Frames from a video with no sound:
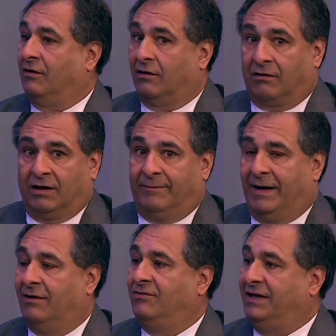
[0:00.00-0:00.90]
learn
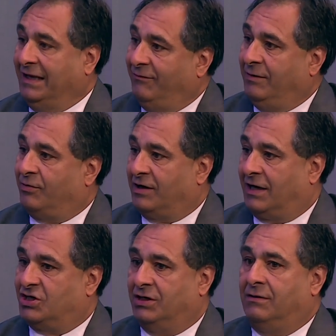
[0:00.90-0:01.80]
about TV
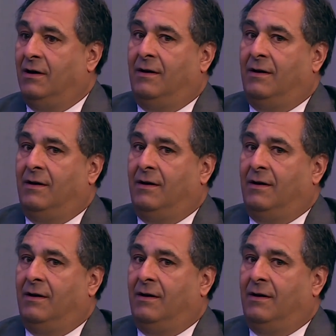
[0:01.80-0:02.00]
production,